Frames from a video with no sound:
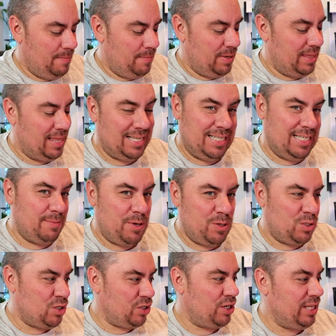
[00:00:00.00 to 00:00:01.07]
But this is
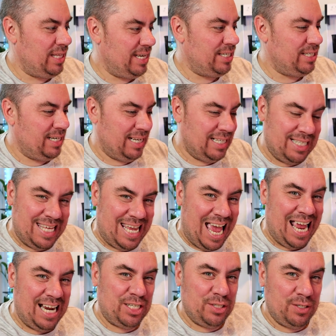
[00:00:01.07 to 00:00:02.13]
about circulation, it's the
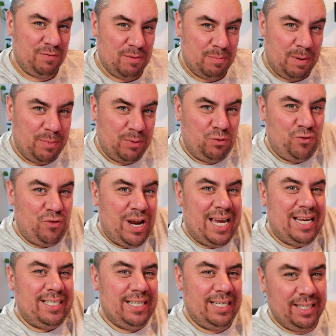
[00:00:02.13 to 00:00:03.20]
action of the bubbles
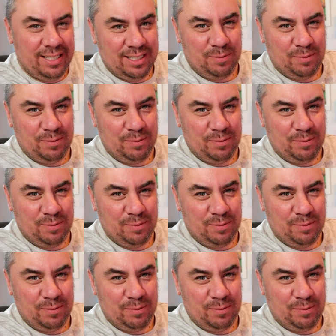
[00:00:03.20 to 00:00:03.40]
rising